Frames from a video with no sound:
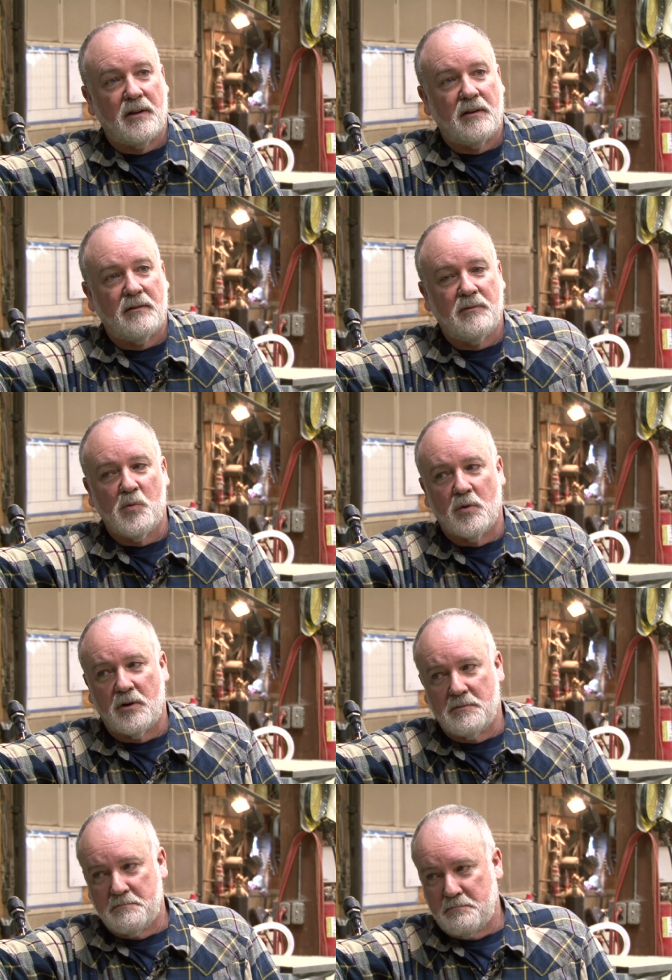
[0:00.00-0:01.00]
uh,
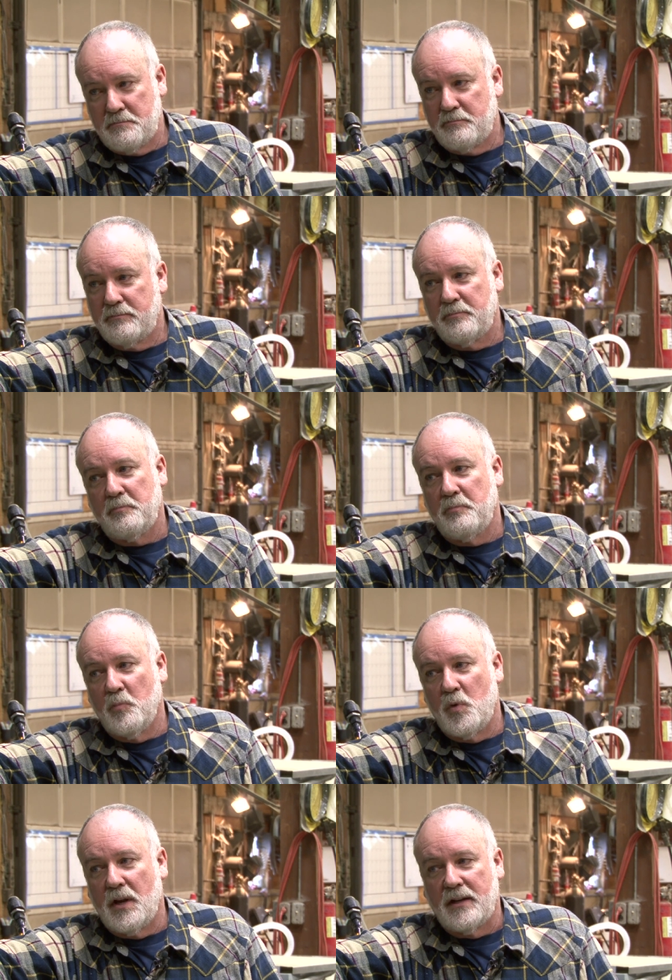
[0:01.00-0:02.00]
we're
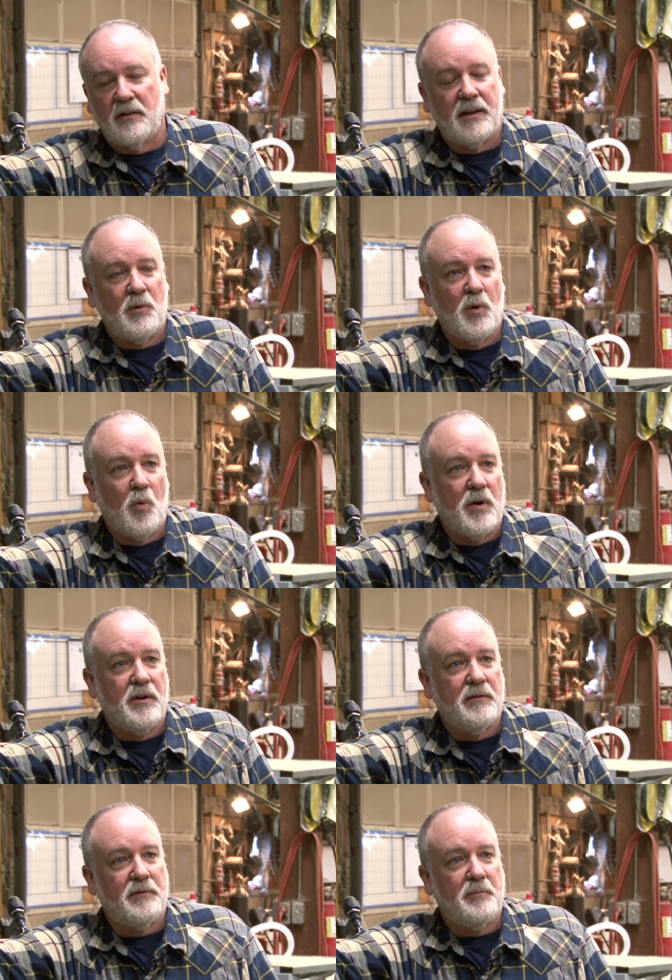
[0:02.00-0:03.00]
we'd like to think we're one
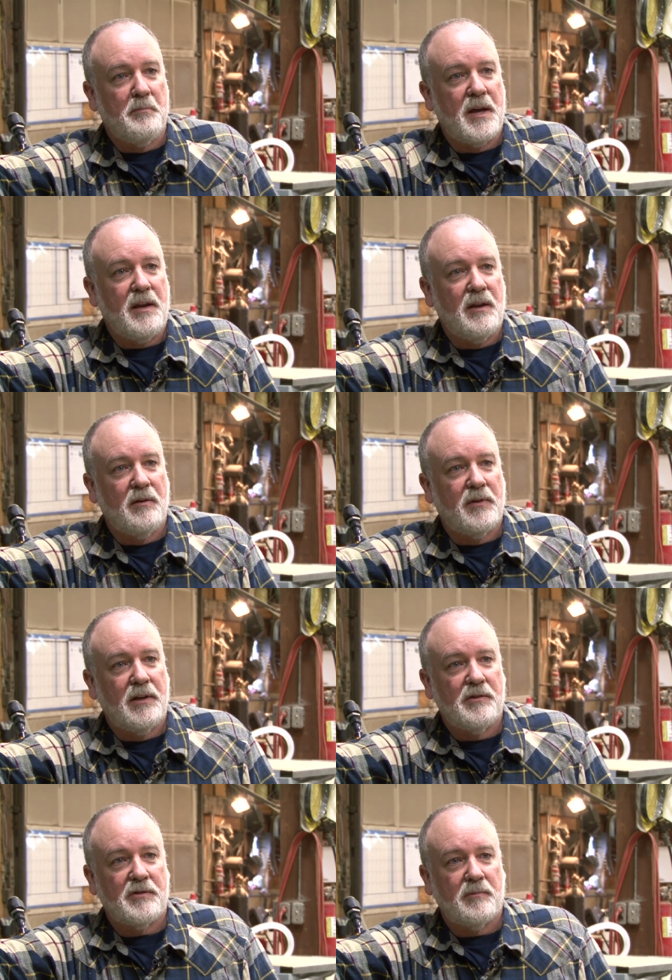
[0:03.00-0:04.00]
of many
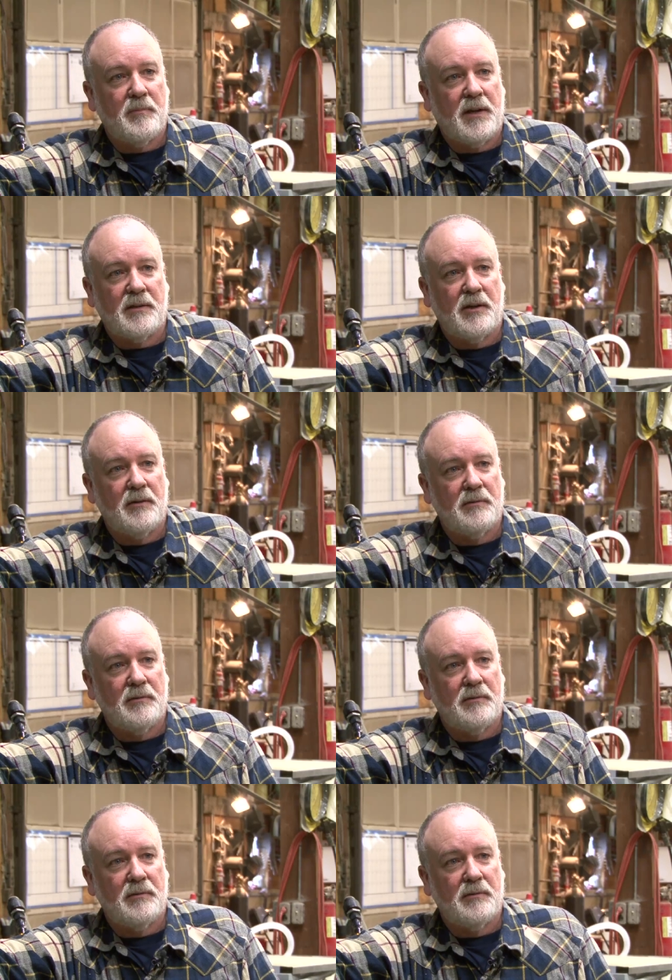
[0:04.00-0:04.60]
innovators out there